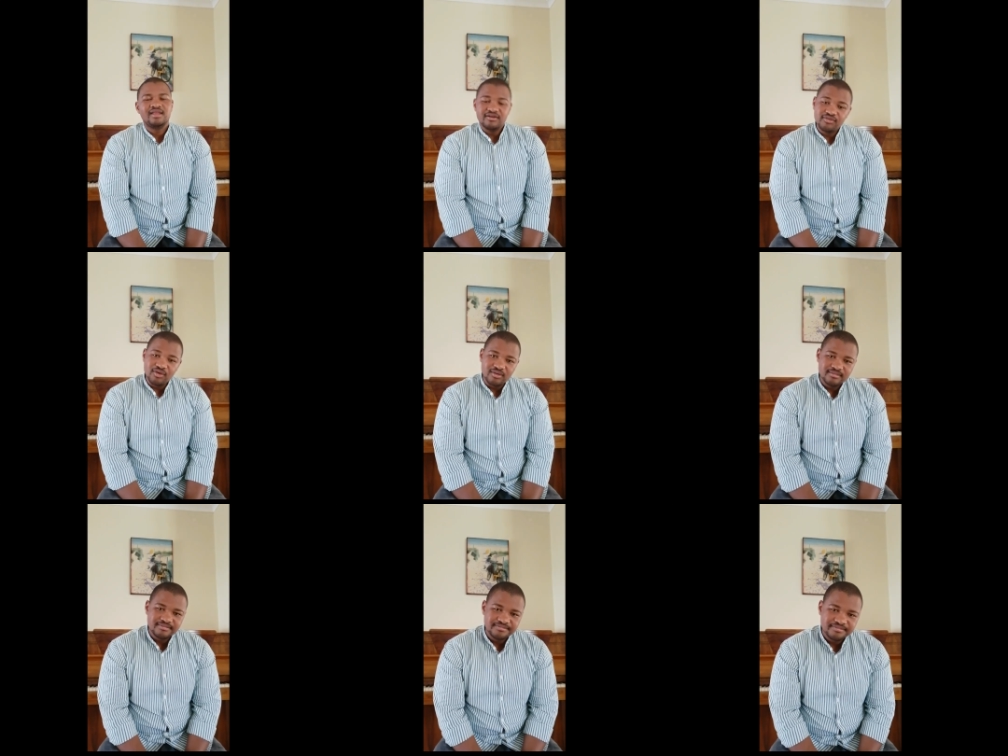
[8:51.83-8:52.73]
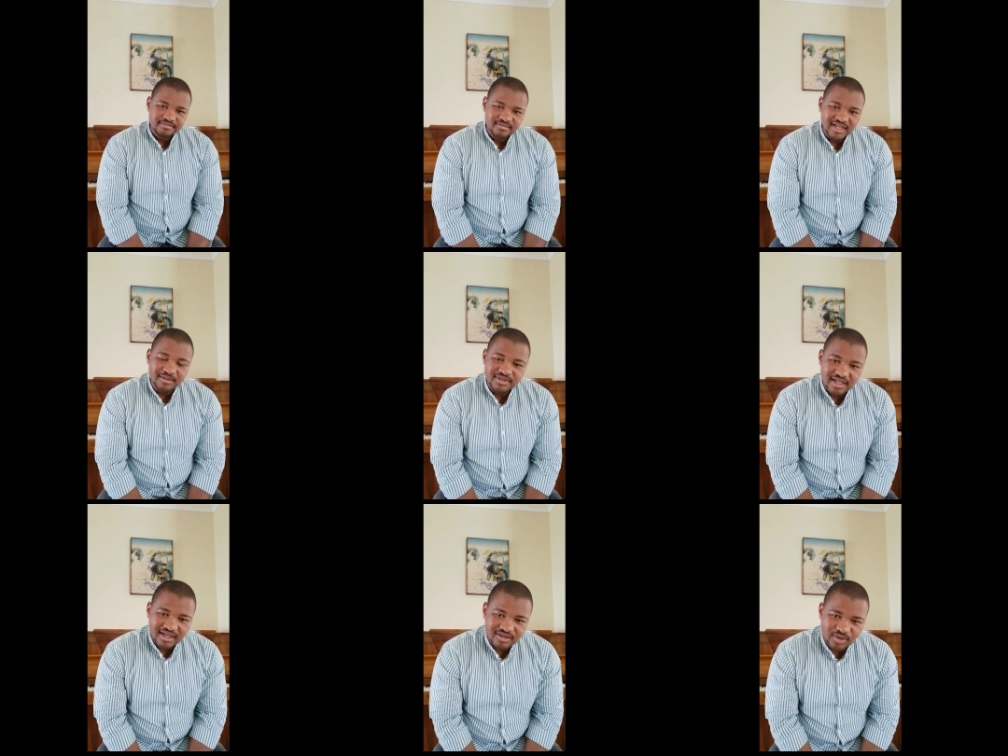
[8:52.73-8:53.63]
Therefore, I'm
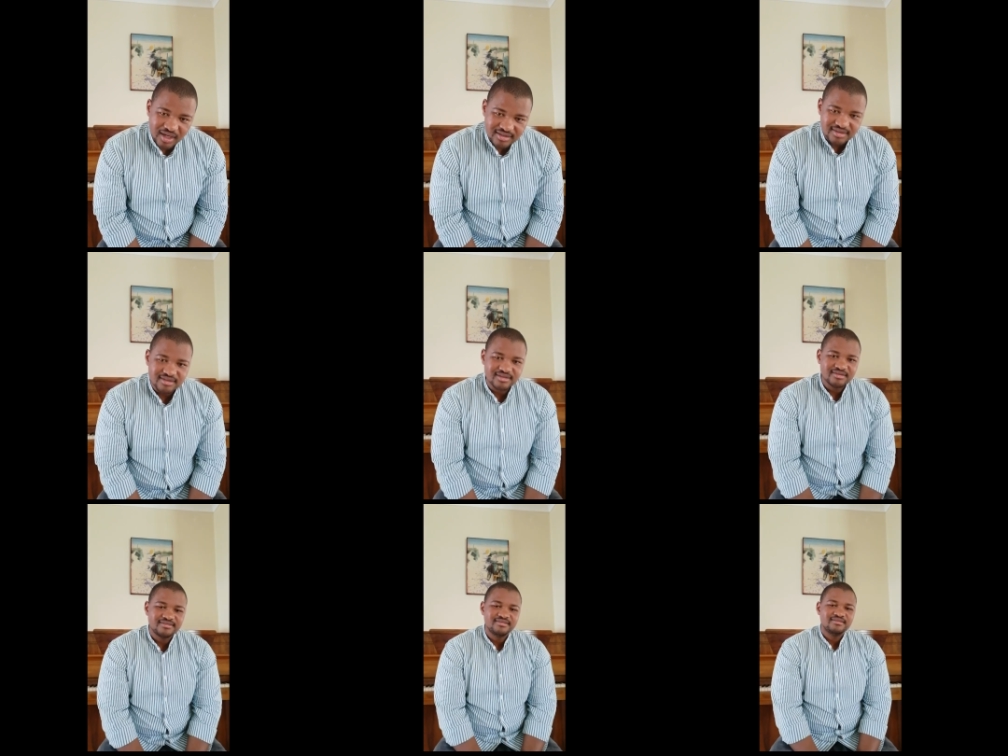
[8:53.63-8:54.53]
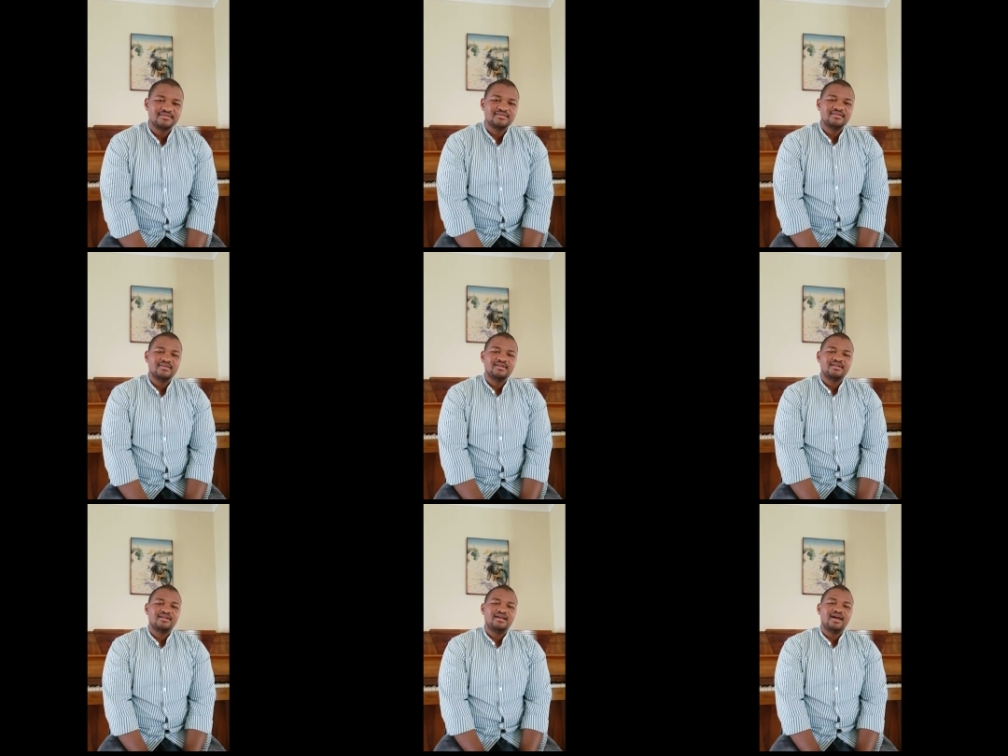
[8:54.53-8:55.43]
saying to us,
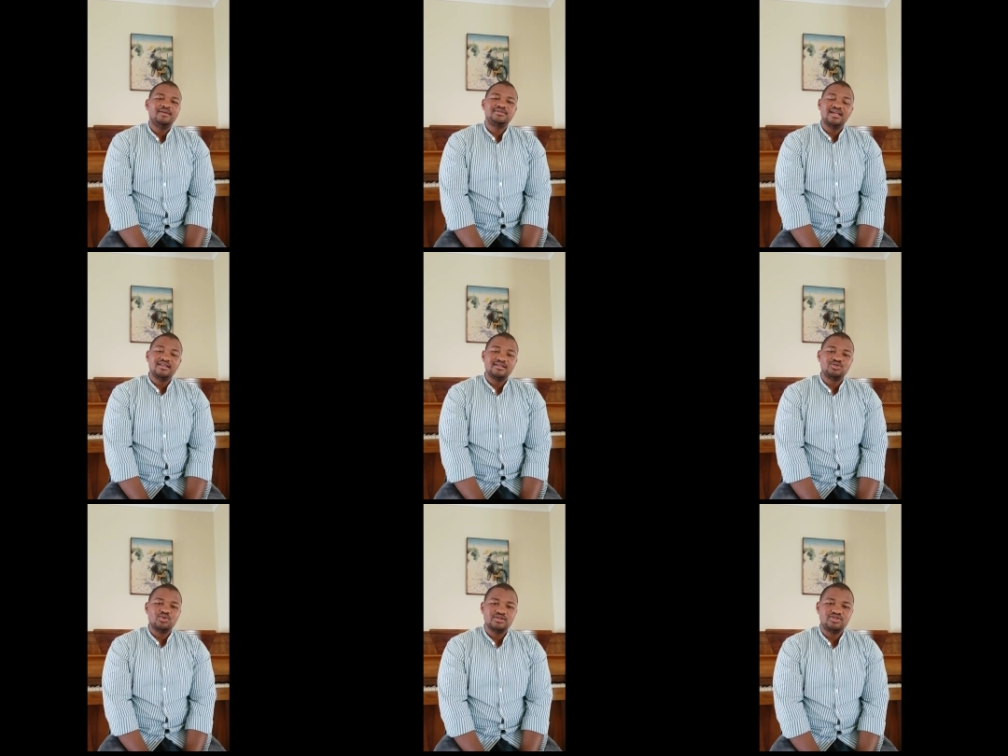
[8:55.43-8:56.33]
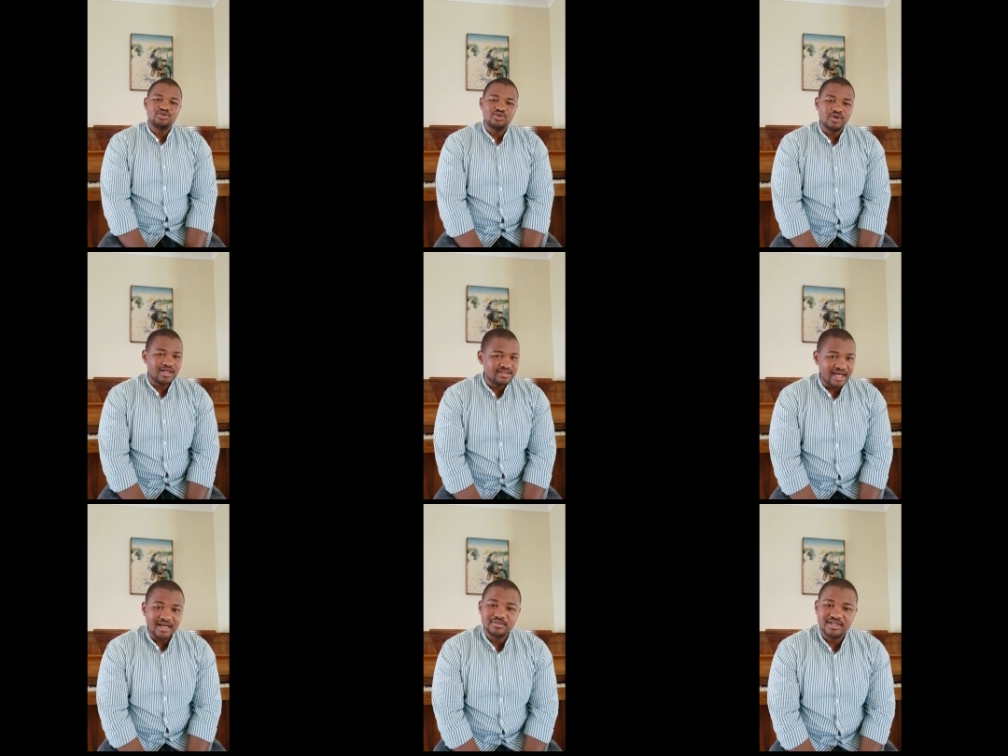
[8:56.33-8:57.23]
I'm saying these words to you
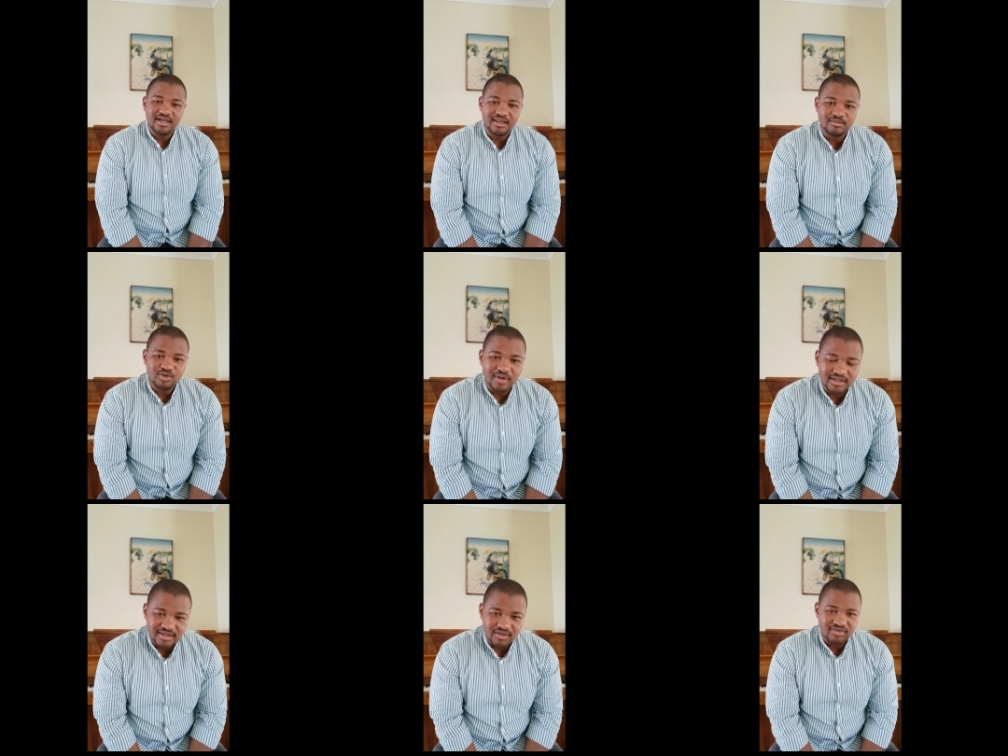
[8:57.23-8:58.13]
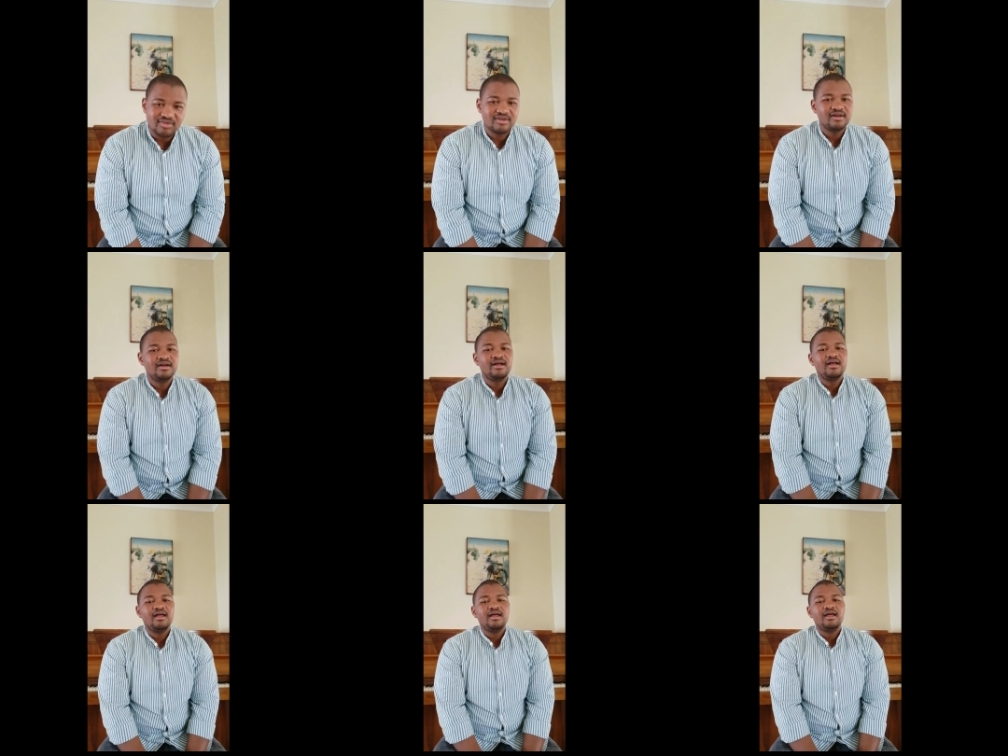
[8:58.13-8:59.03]
as I am saying them to myself,
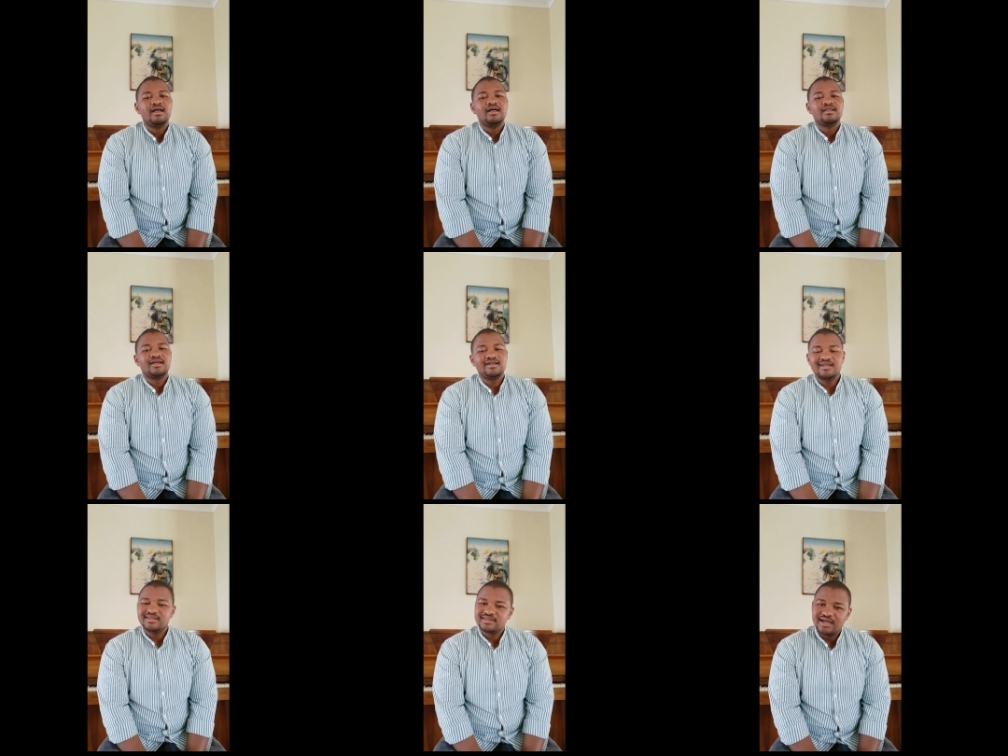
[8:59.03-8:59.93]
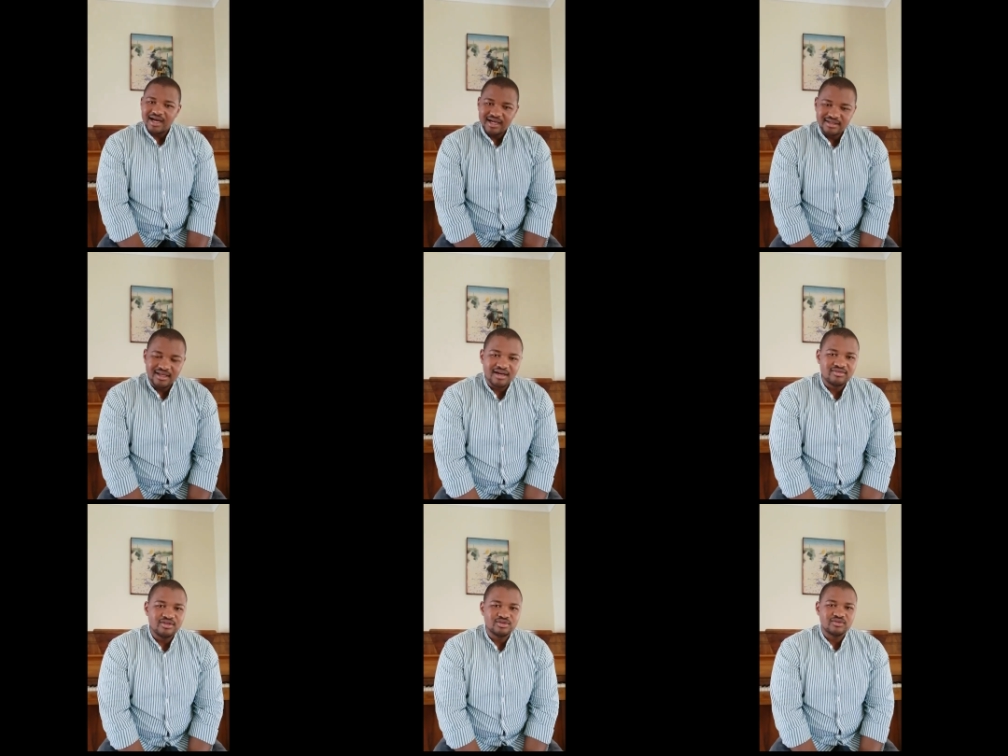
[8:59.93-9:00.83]
that let us guard the
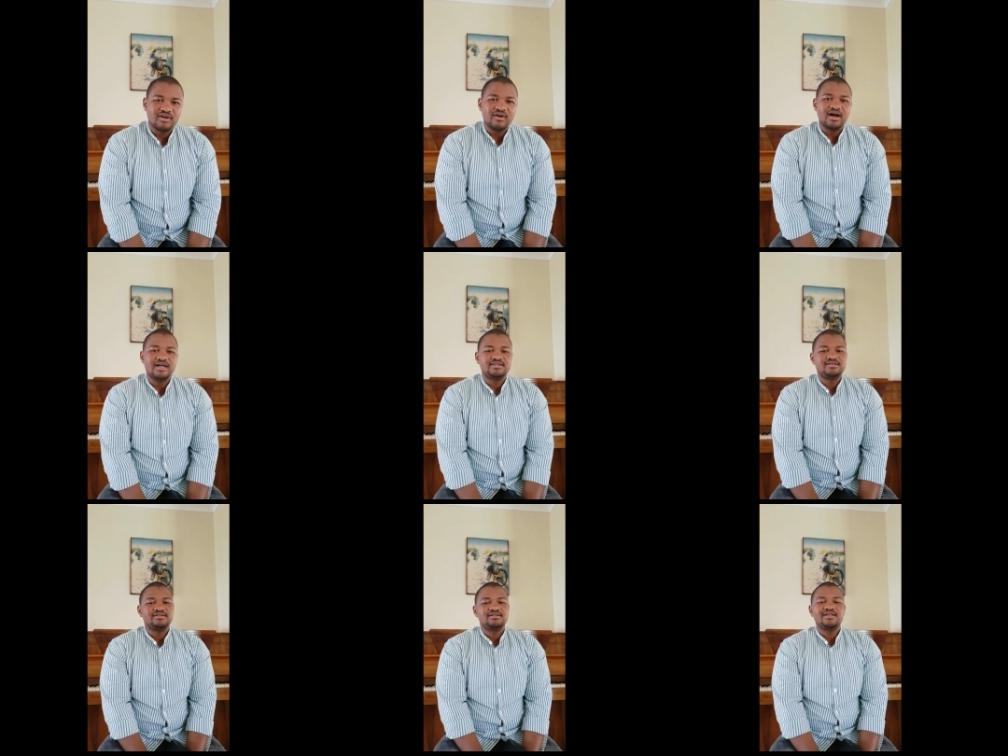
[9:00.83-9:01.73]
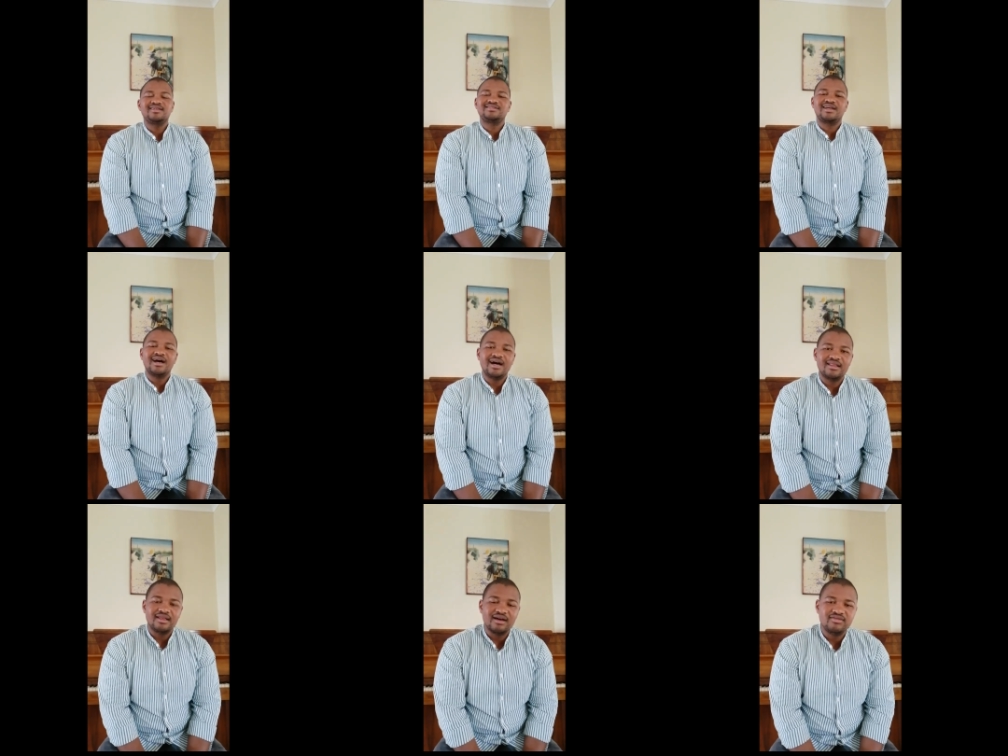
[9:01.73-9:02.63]
avenues of our hearts, let us
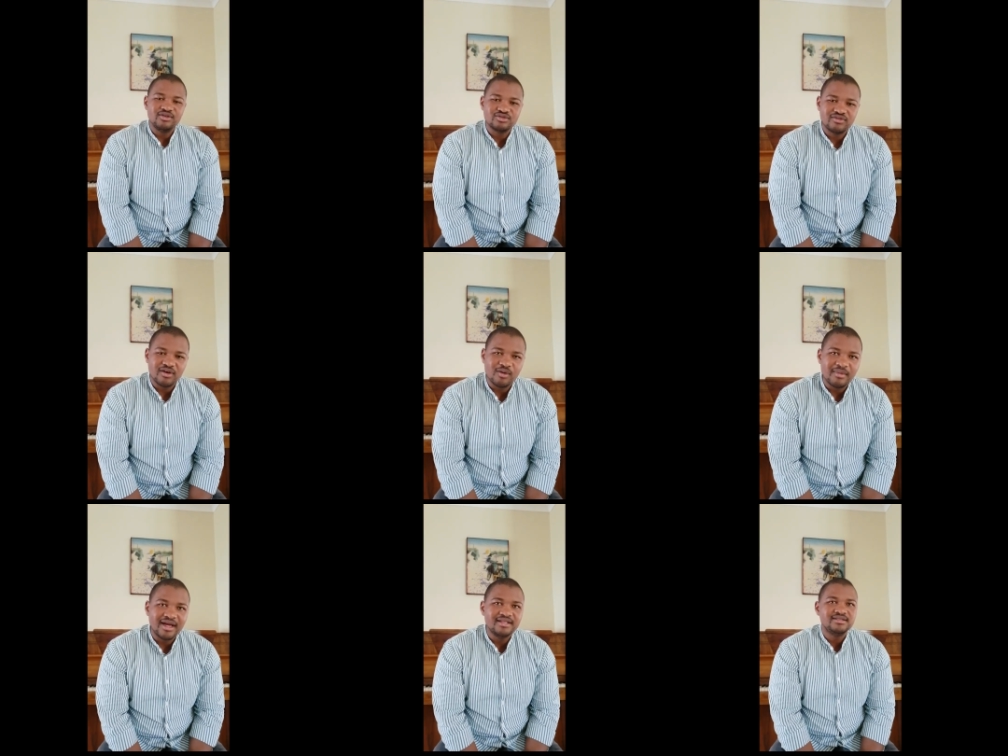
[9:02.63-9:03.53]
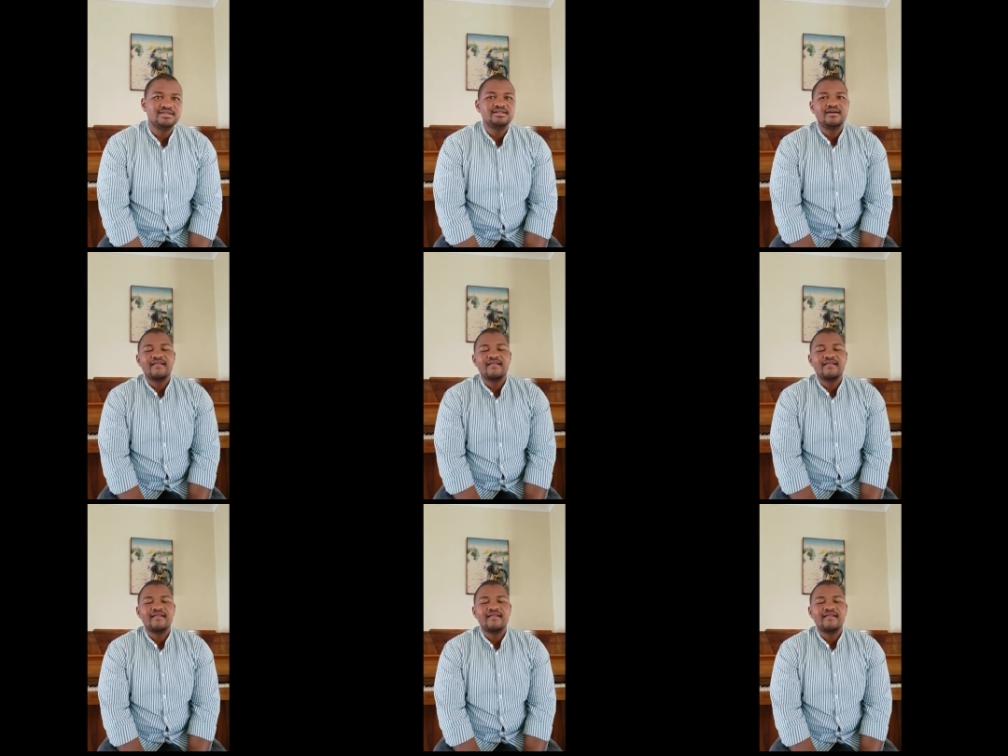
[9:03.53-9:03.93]
guard the avenues of our minds,